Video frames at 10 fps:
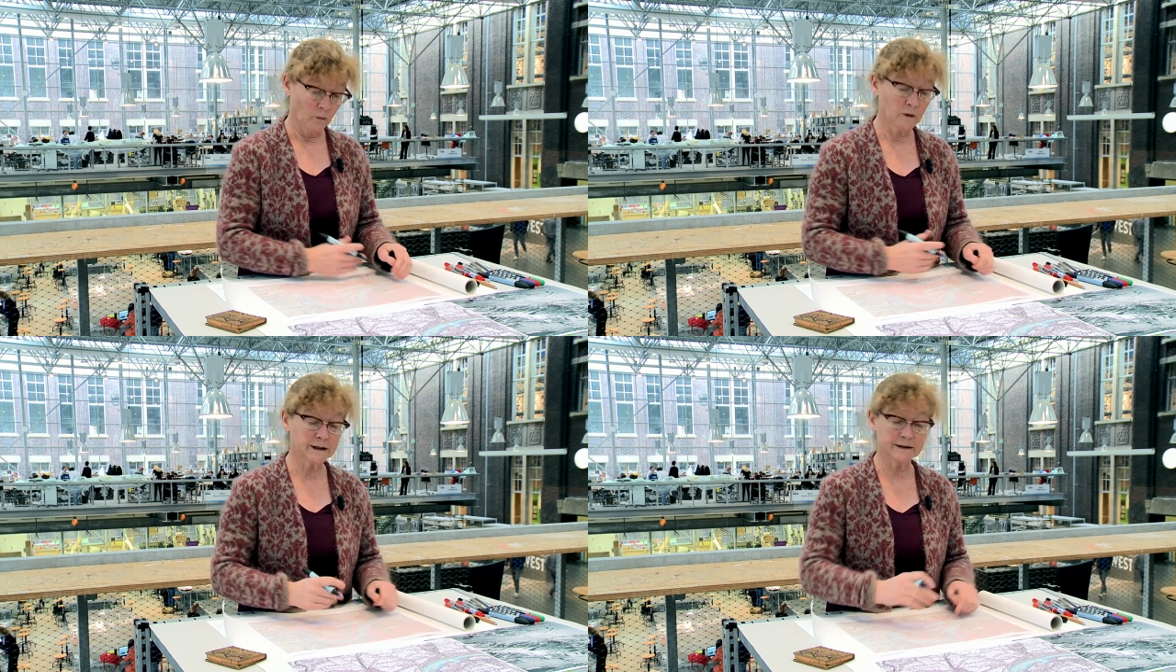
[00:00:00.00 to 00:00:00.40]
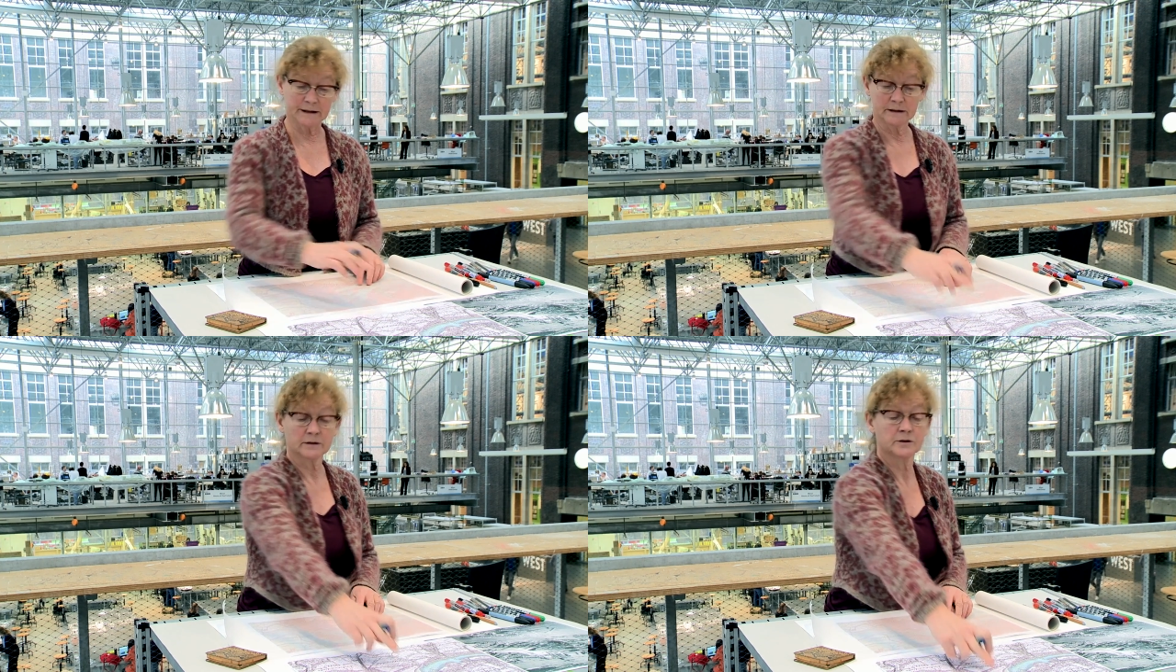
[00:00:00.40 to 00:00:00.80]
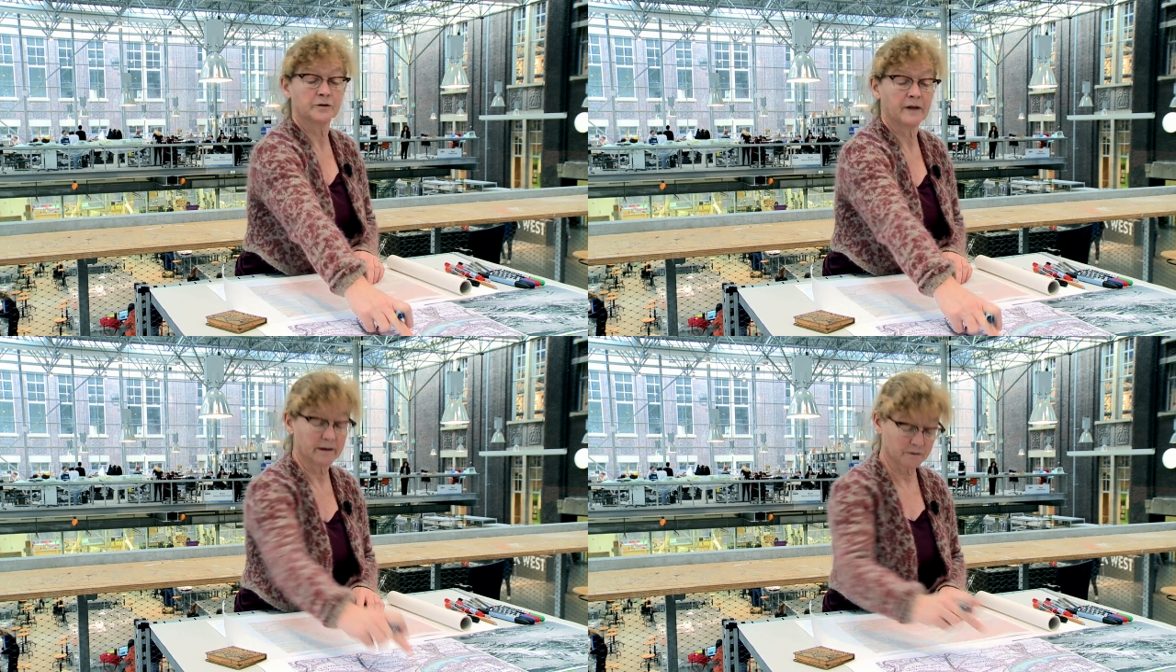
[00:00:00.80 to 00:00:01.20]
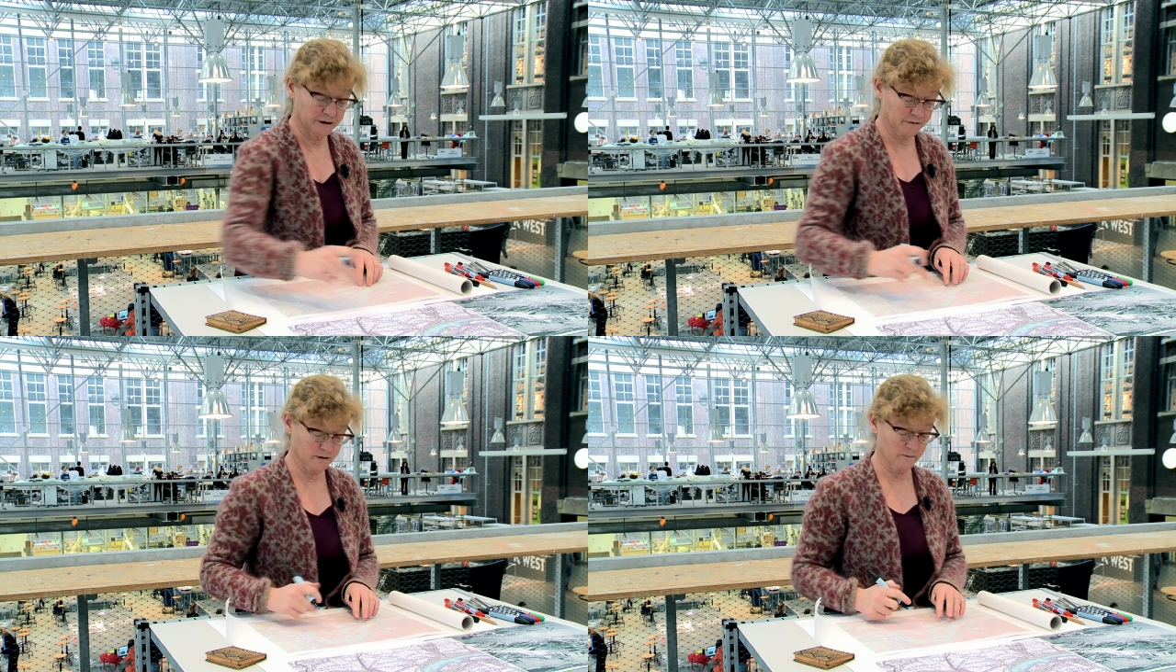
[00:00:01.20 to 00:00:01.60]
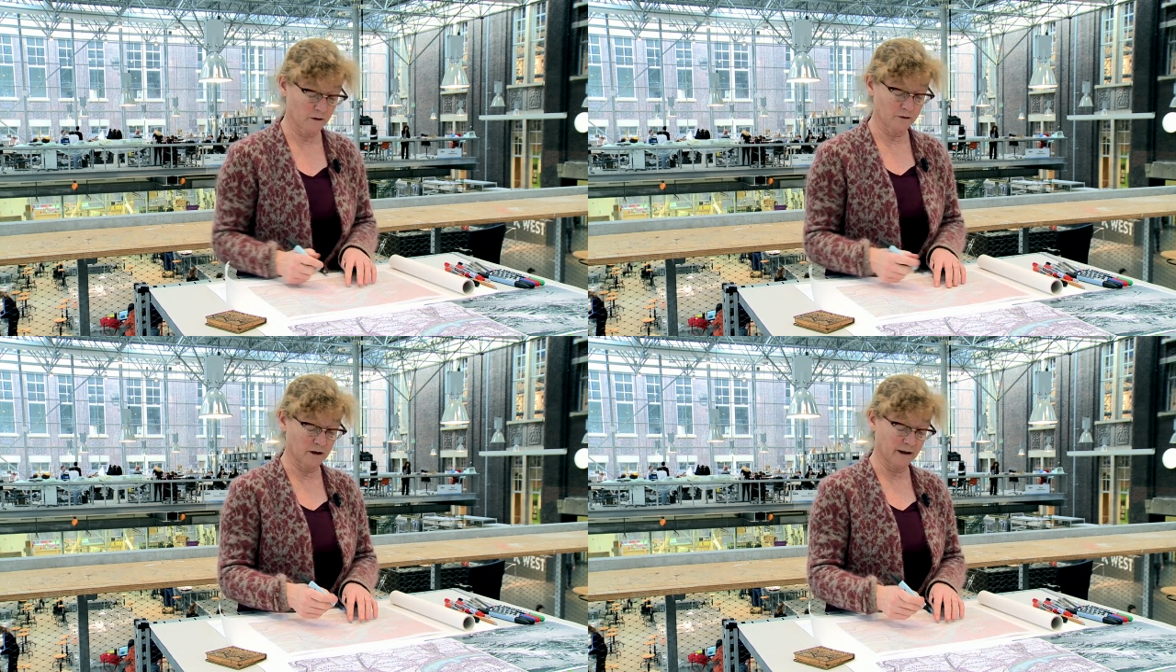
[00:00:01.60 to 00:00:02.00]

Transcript: What they did to that river, or you